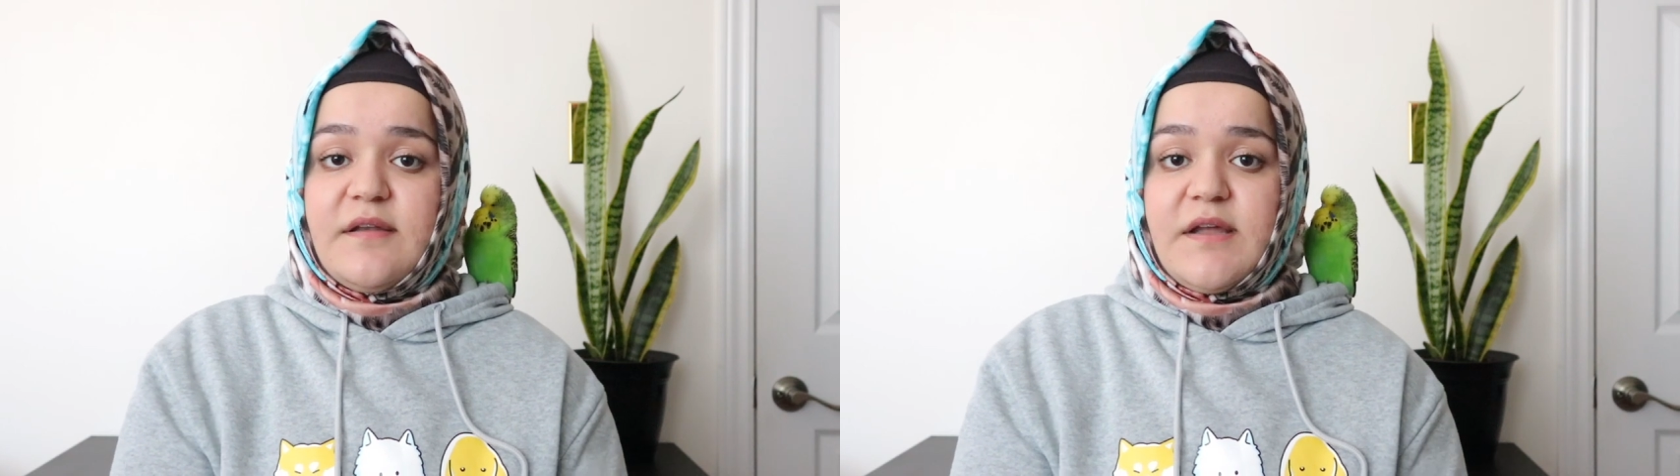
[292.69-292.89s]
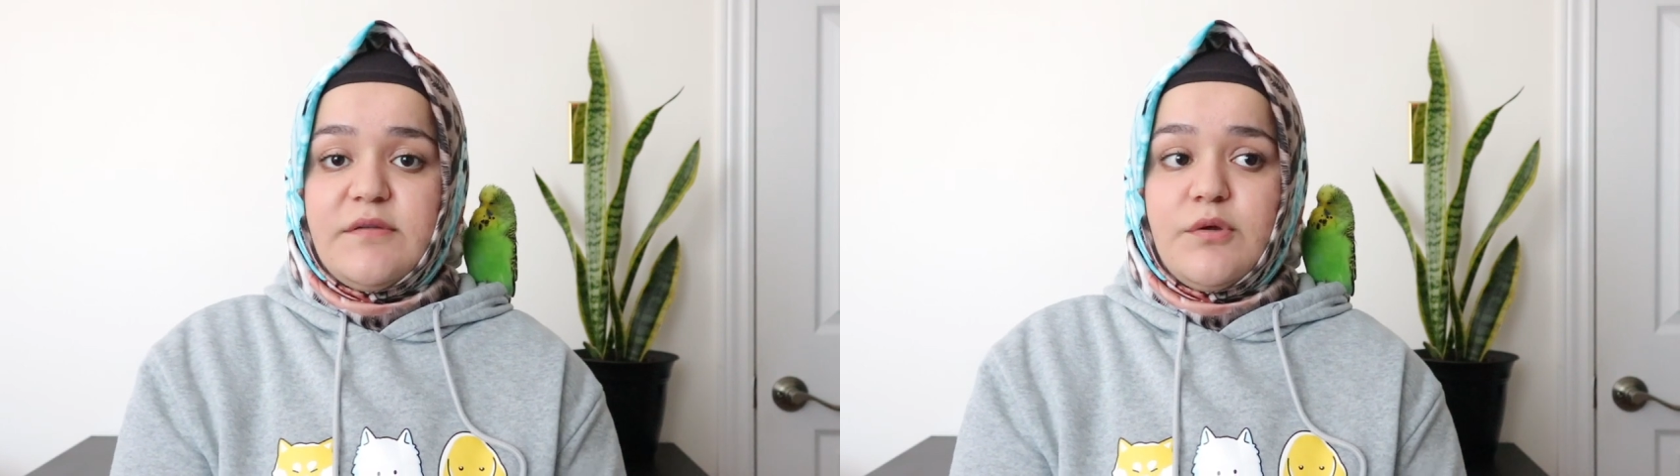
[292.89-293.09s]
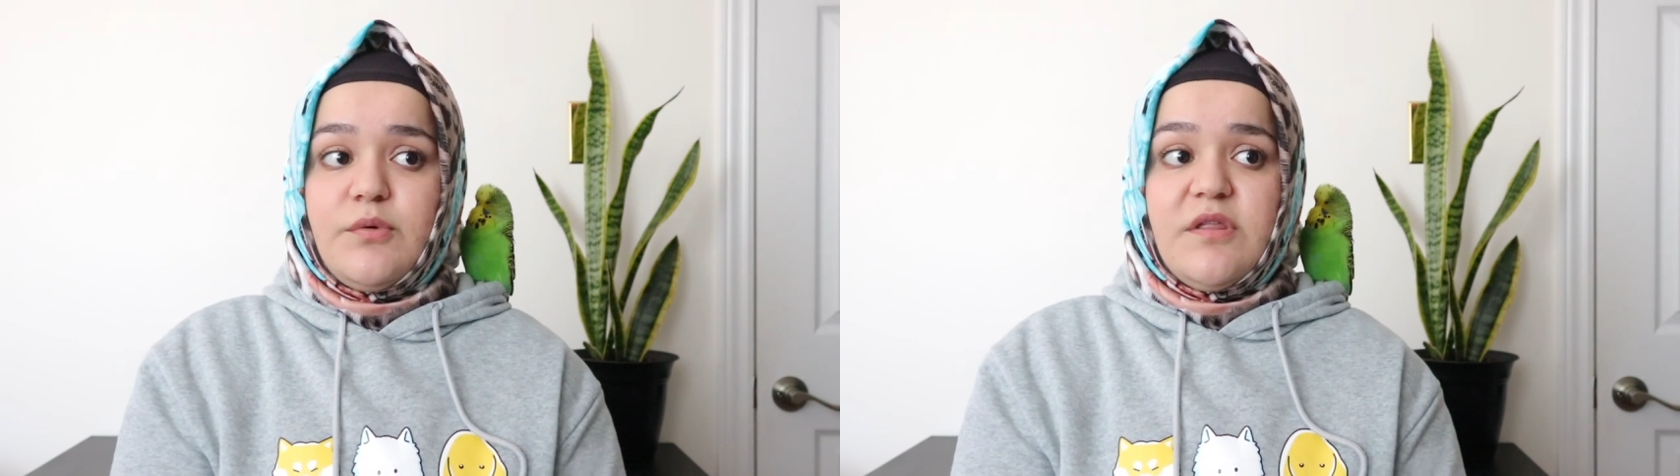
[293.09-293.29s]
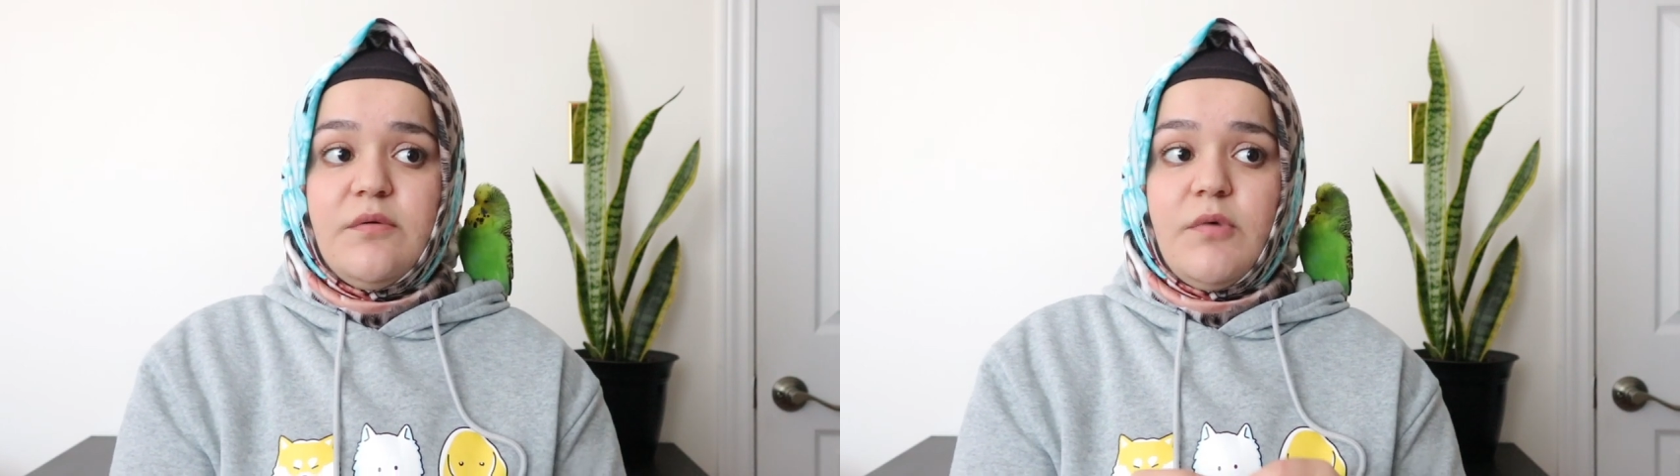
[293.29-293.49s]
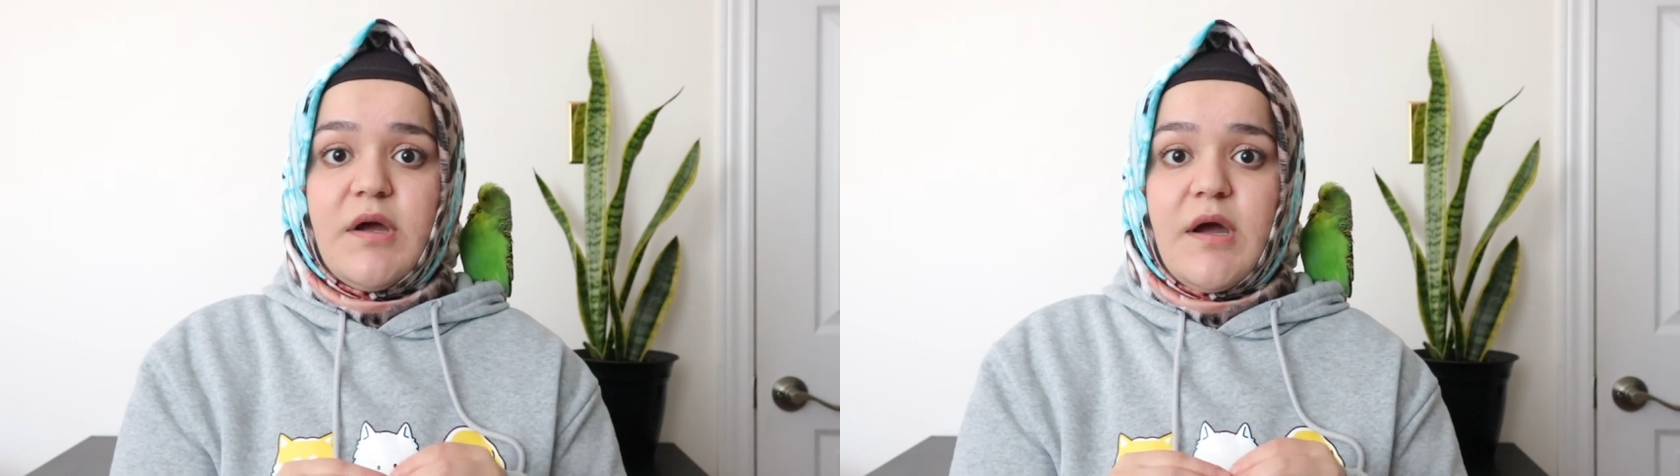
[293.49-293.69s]
Now, the
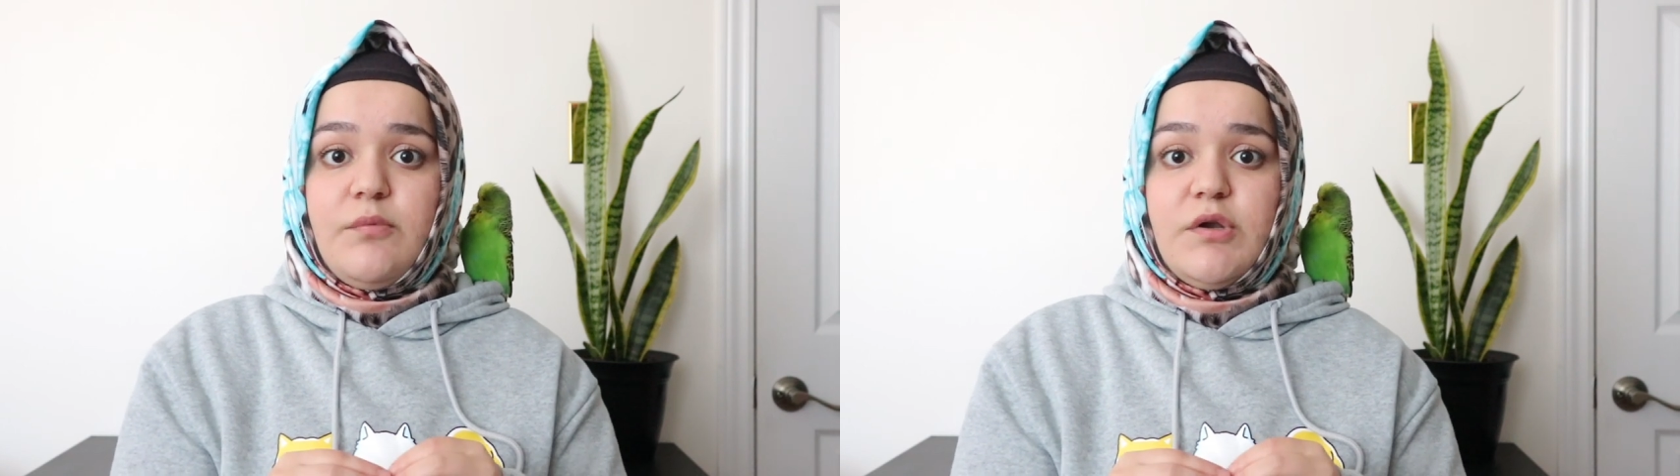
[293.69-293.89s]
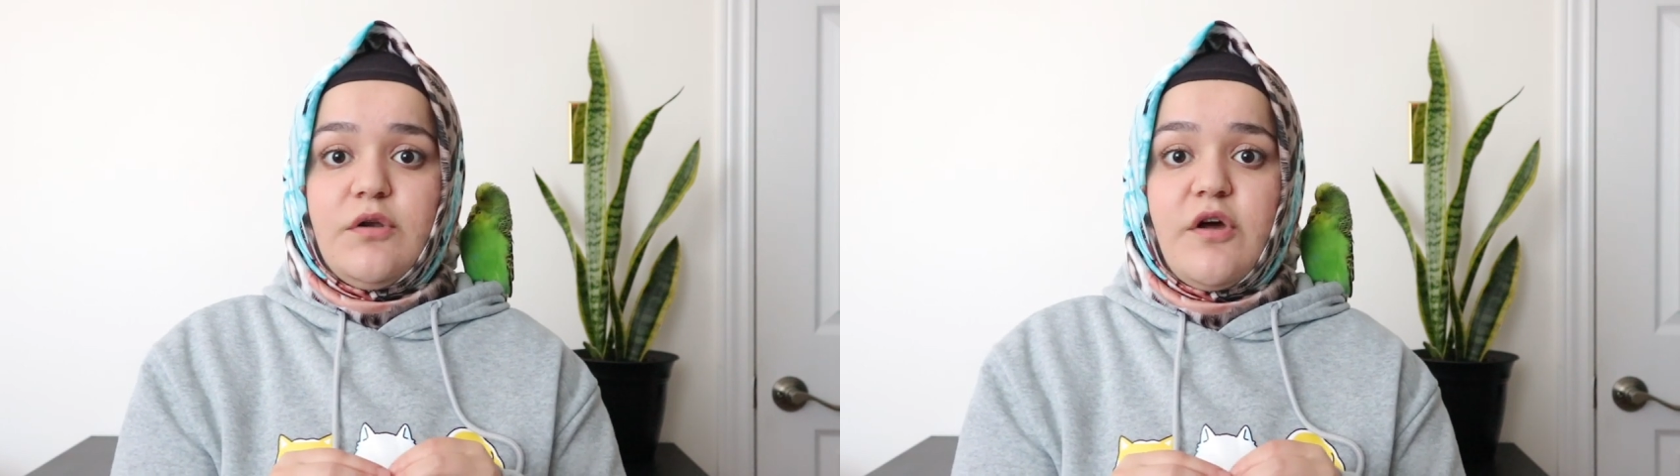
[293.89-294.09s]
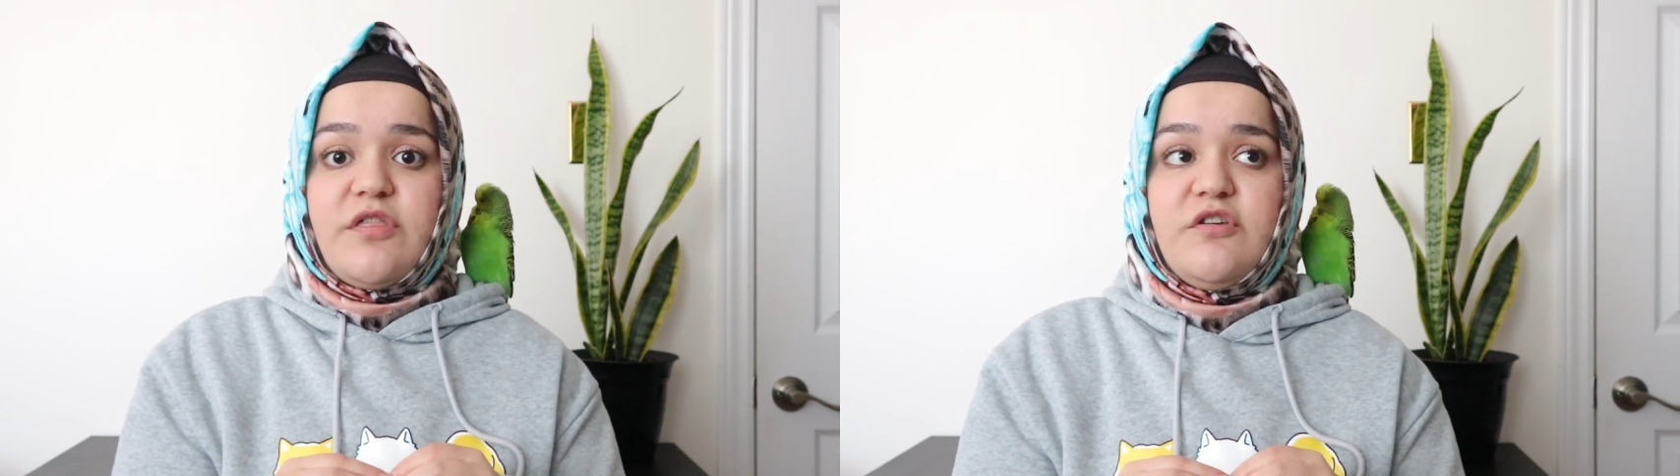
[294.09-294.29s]
reason why I would not